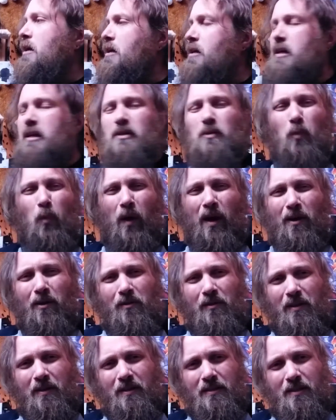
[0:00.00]
It's weird
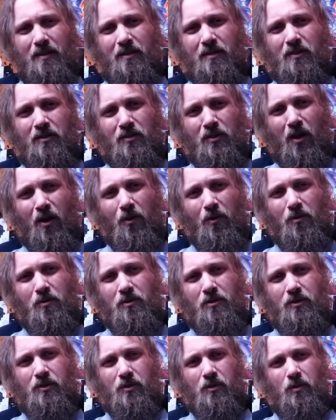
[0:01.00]
that he's a
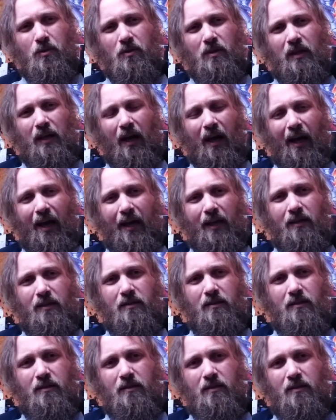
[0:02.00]
snowsuit guy,
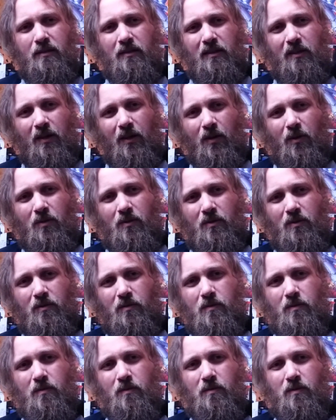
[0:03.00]
you know.
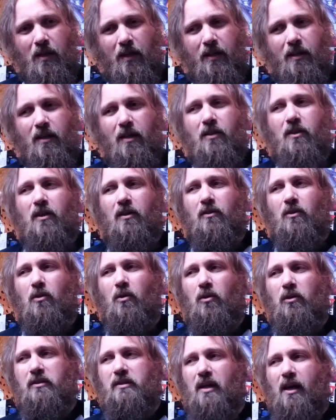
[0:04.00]
Like, I think the
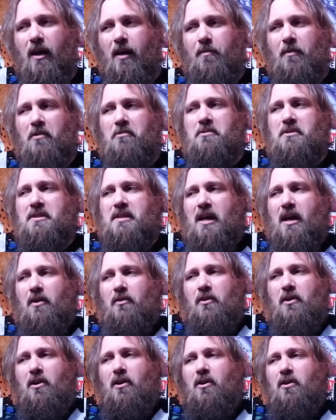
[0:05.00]
whole time I was down
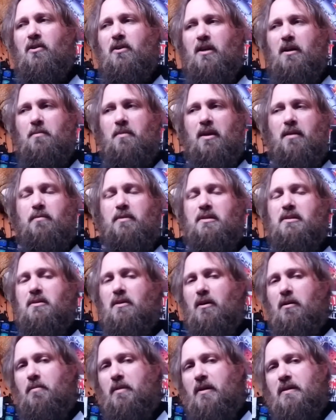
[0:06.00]
there, I maybe
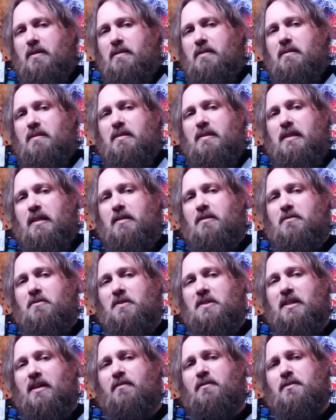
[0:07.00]
saw about 6 or
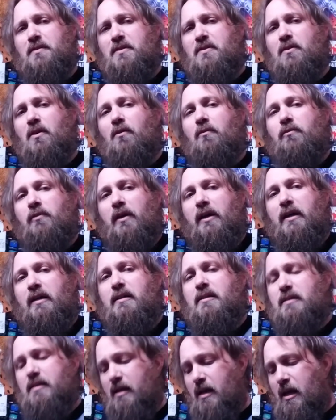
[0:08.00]
7
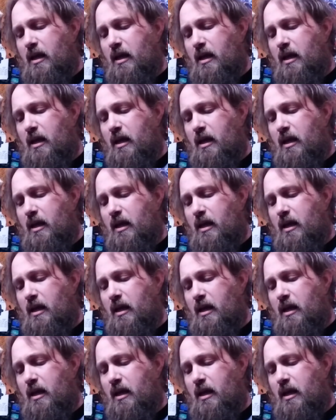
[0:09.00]
snowflakes,